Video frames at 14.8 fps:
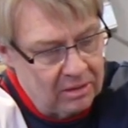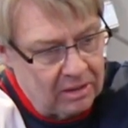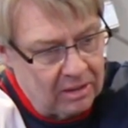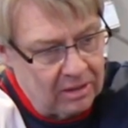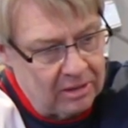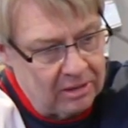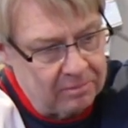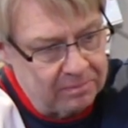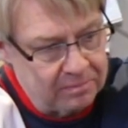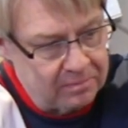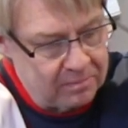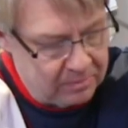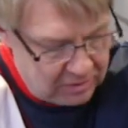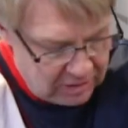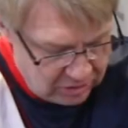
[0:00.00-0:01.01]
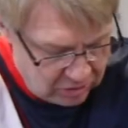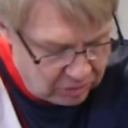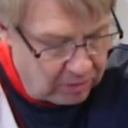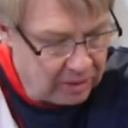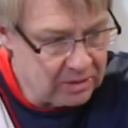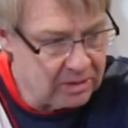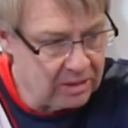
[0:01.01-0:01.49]
10
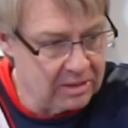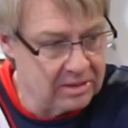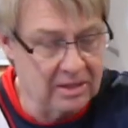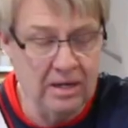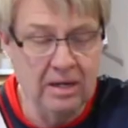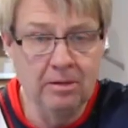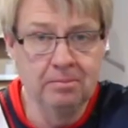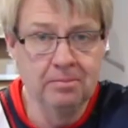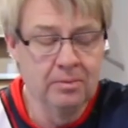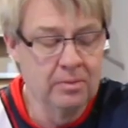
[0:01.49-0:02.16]
degrees at a time.